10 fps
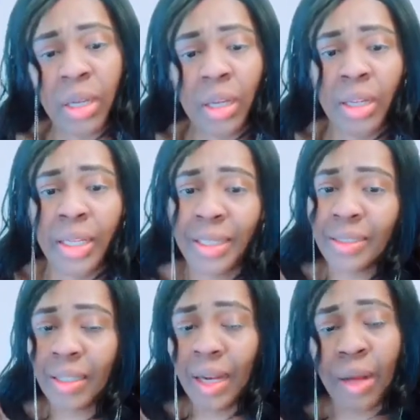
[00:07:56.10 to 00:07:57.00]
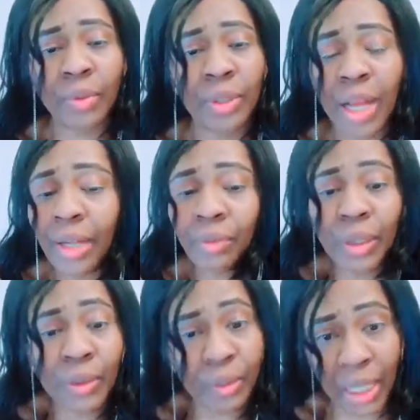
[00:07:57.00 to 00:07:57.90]
like I said, I
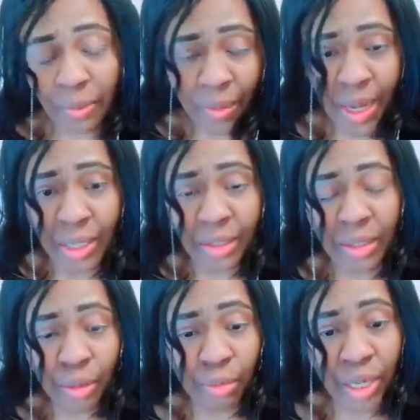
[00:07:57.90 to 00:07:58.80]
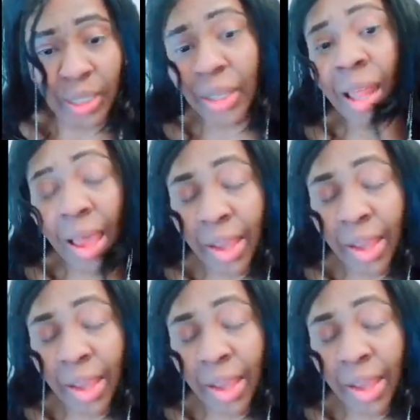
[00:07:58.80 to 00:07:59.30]
regret buying the ring light.